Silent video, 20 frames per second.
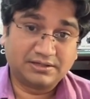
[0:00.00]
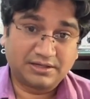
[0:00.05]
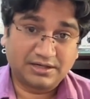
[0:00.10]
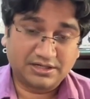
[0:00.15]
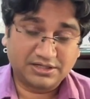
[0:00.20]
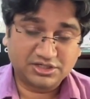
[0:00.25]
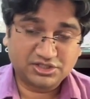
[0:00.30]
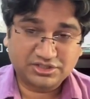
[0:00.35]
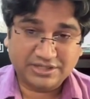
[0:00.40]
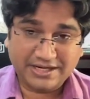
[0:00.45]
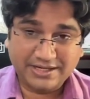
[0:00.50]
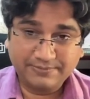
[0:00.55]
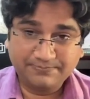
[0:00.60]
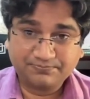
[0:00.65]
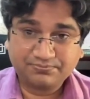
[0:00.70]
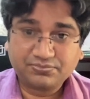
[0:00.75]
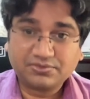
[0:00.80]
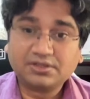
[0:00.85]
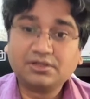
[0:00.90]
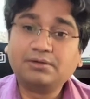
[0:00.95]
Understand?
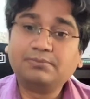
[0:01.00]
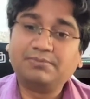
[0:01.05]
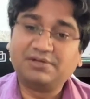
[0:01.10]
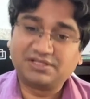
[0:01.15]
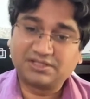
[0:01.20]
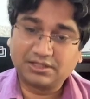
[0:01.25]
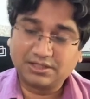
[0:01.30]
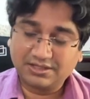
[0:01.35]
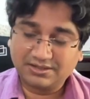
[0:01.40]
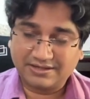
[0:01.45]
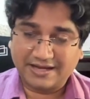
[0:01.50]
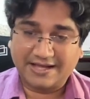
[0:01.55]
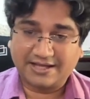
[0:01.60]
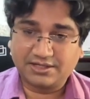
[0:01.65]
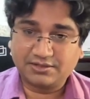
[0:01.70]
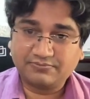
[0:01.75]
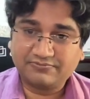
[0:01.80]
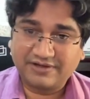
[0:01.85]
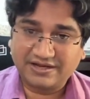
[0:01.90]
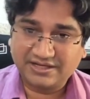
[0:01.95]
Basically rank
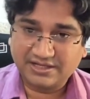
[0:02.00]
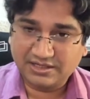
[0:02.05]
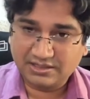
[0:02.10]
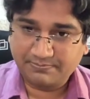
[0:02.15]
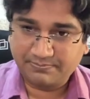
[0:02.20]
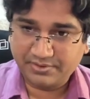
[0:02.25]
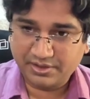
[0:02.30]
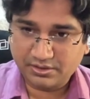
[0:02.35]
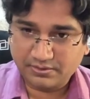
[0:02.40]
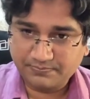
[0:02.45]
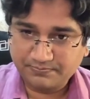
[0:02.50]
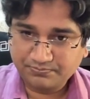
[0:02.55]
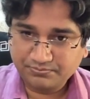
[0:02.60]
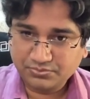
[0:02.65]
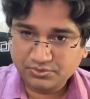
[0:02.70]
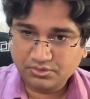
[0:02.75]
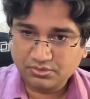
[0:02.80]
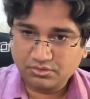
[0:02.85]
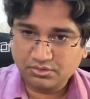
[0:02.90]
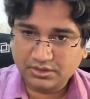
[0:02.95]
when they are a pair,
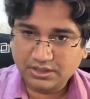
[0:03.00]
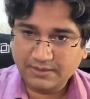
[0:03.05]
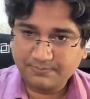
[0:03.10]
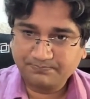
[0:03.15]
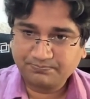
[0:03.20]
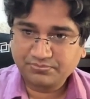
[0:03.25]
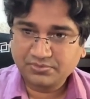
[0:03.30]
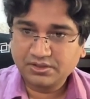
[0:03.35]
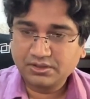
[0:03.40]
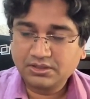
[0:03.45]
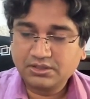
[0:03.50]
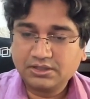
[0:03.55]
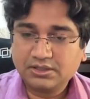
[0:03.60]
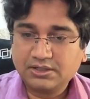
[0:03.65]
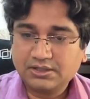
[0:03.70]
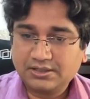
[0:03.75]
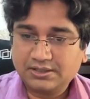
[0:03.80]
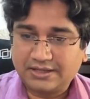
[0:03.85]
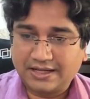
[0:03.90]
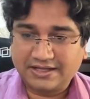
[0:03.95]
okay?
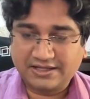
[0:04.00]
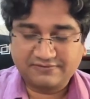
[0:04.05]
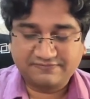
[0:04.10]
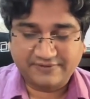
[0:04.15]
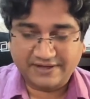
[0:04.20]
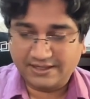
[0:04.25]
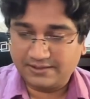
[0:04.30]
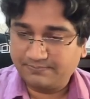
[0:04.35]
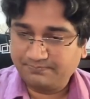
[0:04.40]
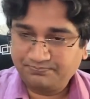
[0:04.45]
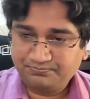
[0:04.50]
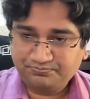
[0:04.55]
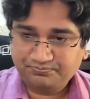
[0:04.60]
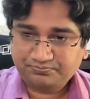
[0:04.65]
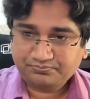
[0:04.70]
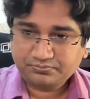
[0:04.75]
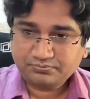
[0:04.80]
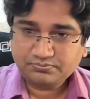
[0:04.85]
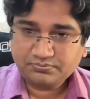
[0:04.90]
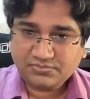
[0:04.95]
Rank and file.
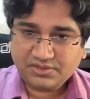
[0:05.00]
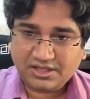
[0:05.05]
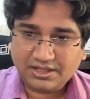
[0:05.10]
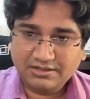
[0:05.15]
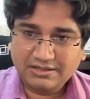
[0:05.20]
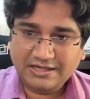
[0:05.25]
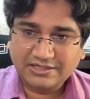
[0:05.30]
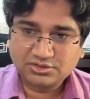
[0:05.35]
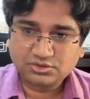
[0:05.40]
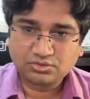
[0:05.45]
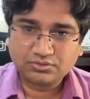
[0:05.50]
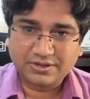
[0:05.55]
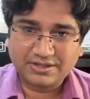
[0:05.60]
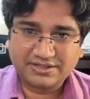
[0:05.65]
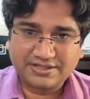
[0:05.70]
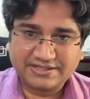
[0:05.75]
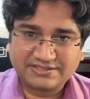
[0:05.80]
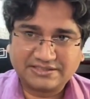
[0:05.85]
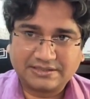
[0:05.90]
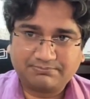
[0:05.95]
Let us go to
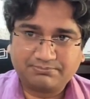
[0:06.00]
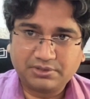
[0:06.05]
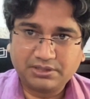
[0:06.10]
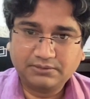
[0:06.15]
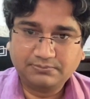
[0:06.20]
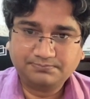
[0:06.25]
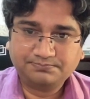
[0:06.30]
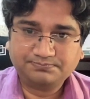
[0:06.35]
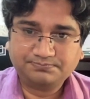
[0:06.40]
another example.